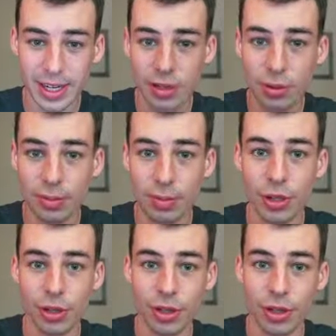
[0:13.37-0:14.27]
a new
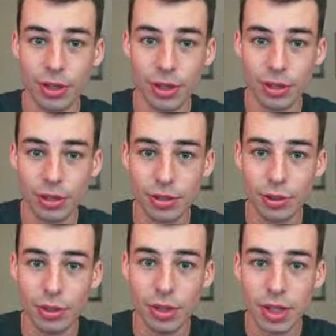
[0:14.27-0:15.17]
computer here
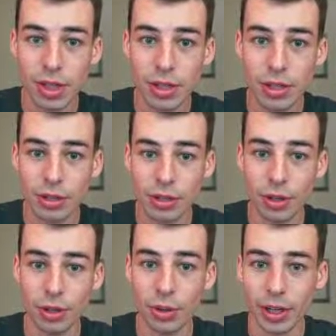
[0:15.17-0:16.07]
too,
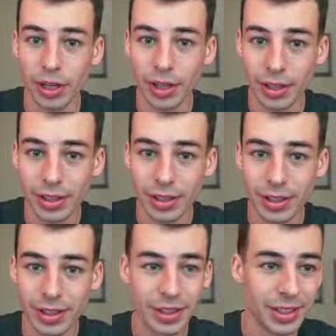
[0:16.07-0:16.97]
so
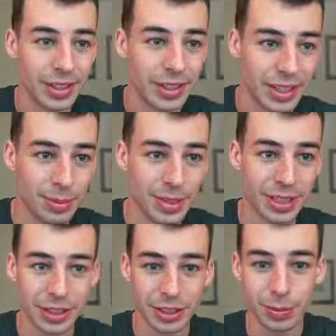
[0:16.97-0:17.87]
it's going to be a little